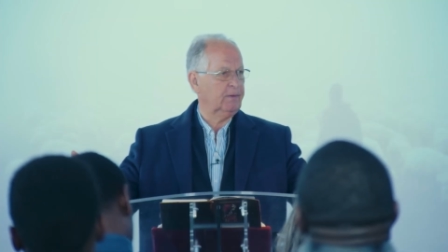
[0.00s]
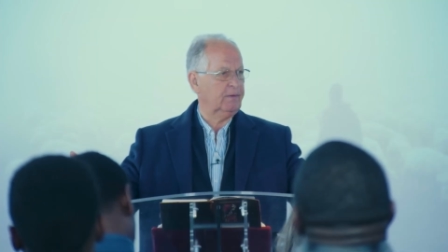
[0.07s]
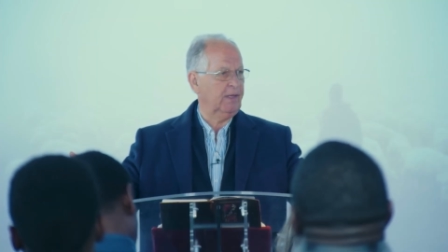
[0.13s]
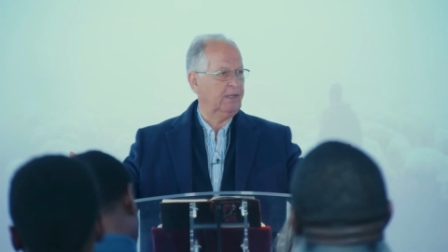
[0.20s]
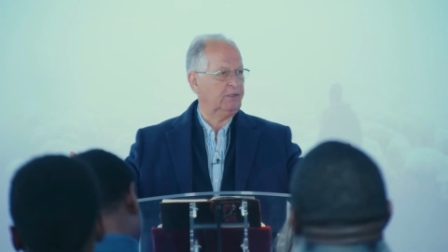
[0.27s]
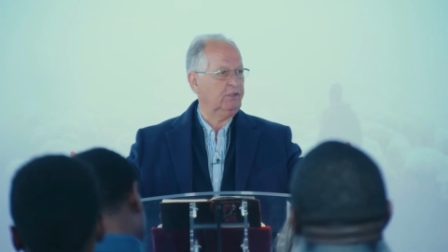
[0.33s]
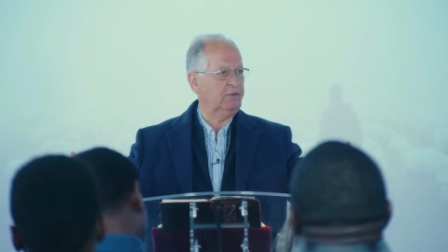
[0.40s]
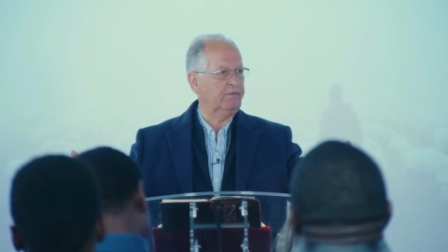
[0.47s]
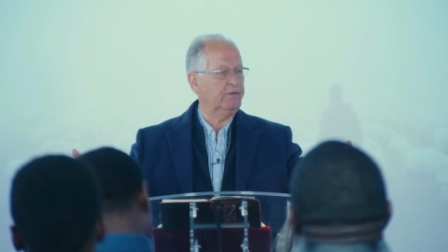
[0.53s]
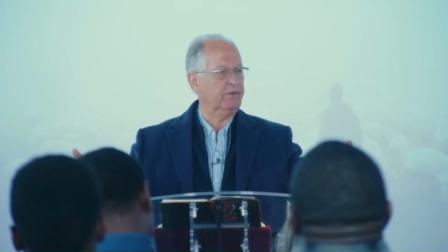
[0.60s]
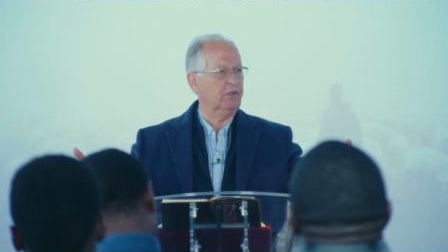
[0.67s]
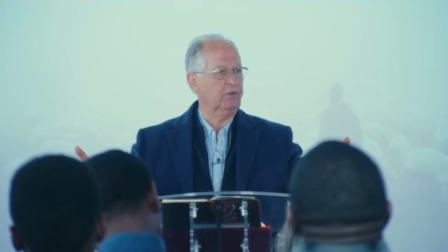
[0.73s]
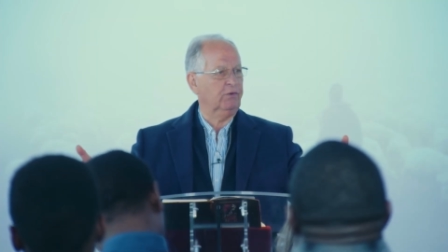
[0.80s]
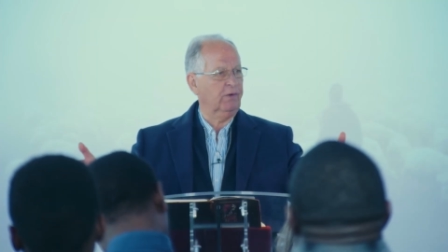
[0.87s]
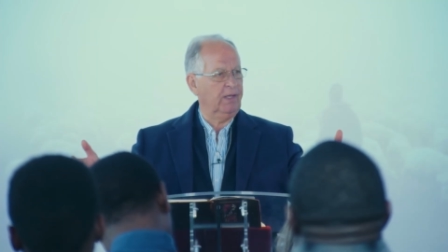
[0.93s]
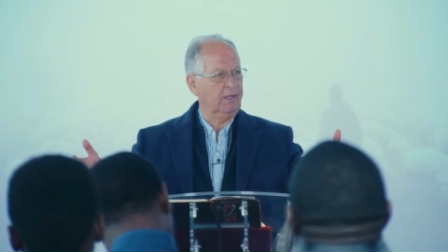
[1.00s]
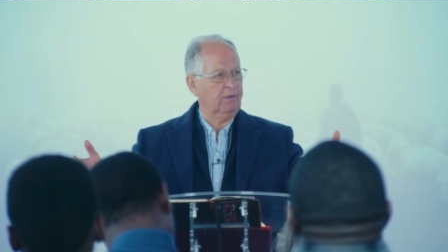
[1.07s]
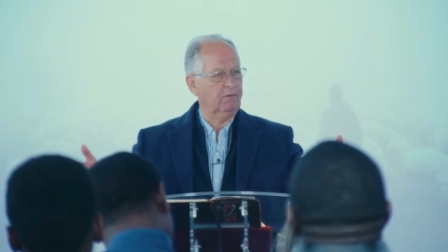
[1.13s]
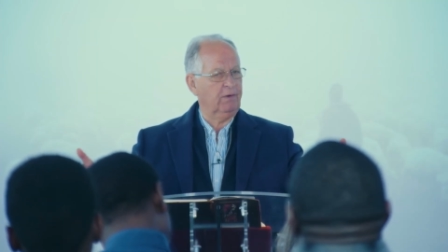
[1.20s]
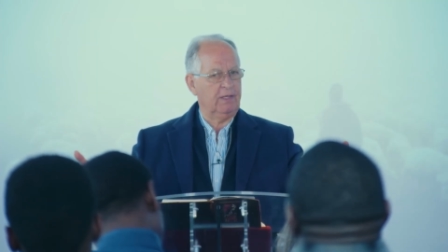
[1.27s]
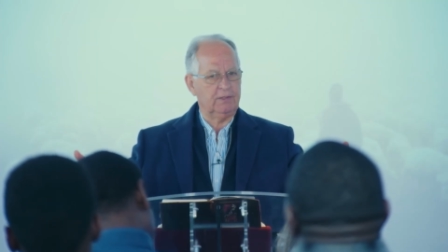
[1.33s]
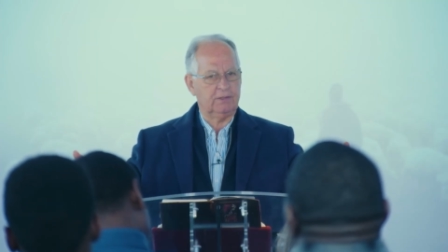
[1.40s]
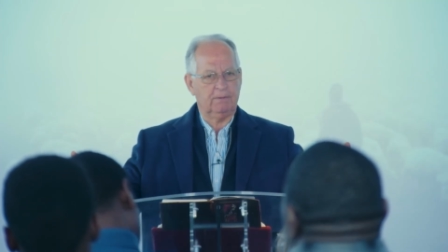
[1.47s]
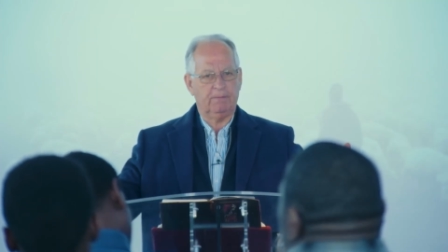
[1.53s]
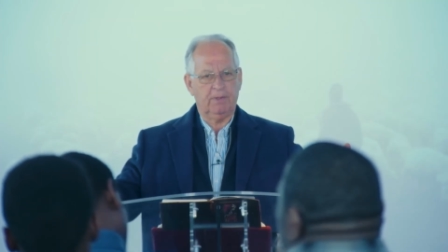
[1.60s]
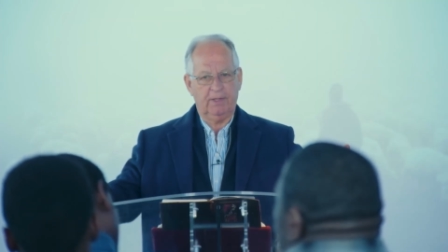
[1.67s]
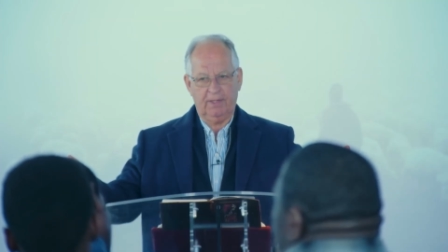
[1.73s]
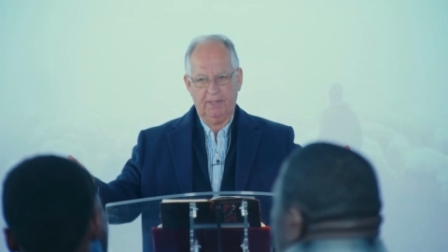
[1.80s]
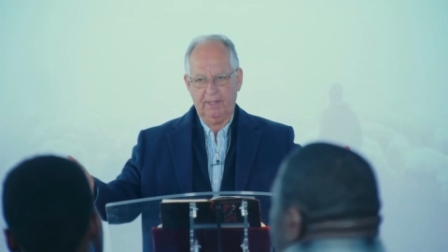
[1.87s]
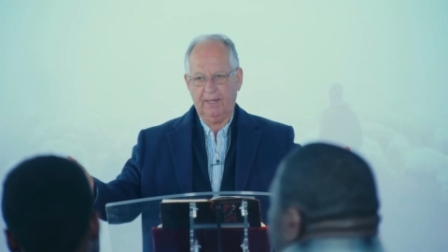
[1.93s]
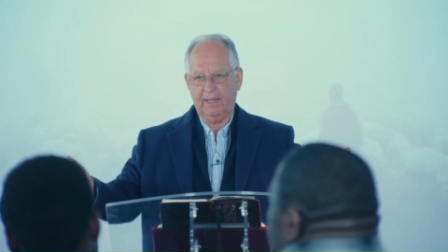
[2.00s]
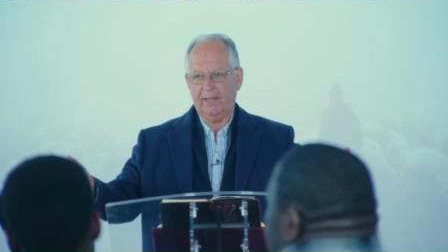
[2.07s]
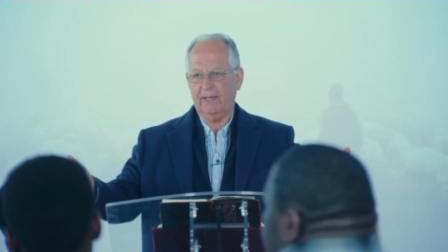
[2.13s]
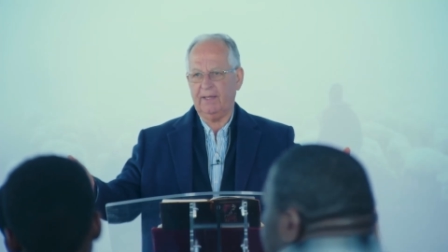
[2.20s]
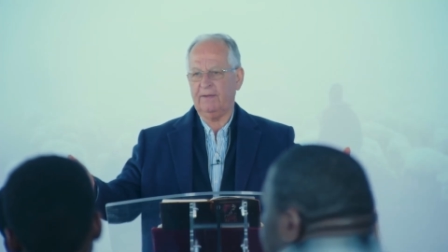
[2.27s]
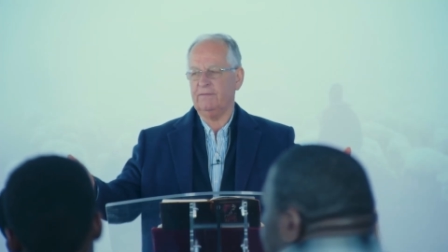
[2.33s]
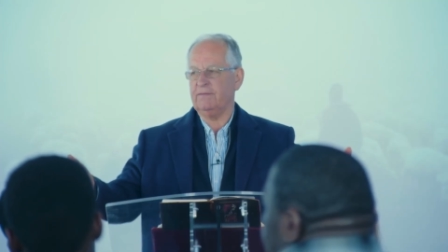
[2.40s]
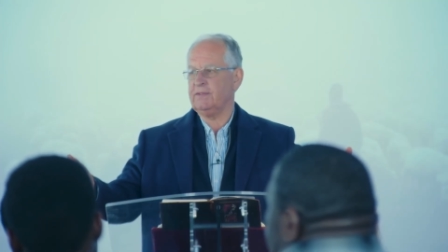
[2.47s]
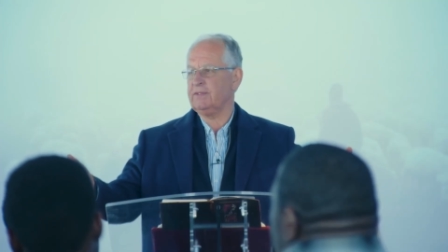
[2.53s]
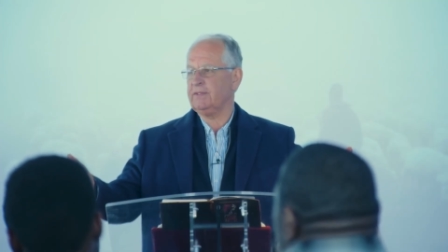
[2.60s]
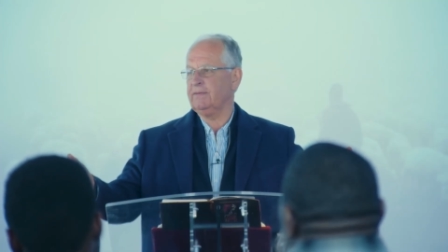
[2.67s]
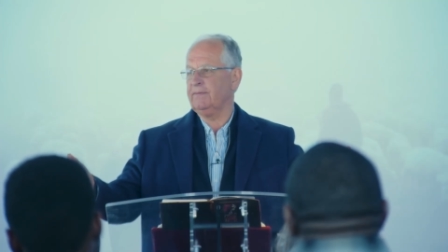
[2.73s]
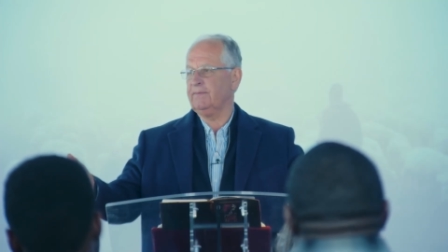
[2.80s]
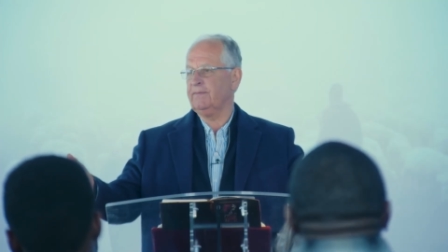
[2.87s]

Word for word: Thank you for your great grace upon our lives.